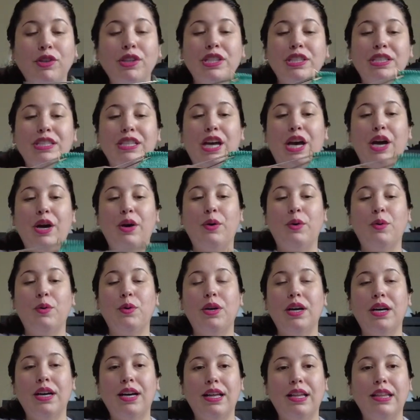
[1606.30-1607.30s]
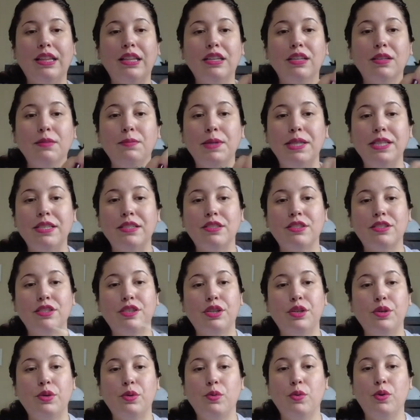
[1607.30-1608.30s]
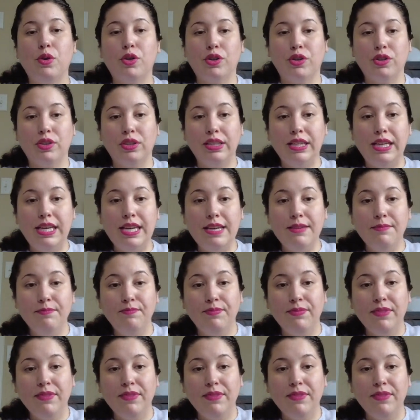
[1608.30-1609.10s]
the toe a little bit too early,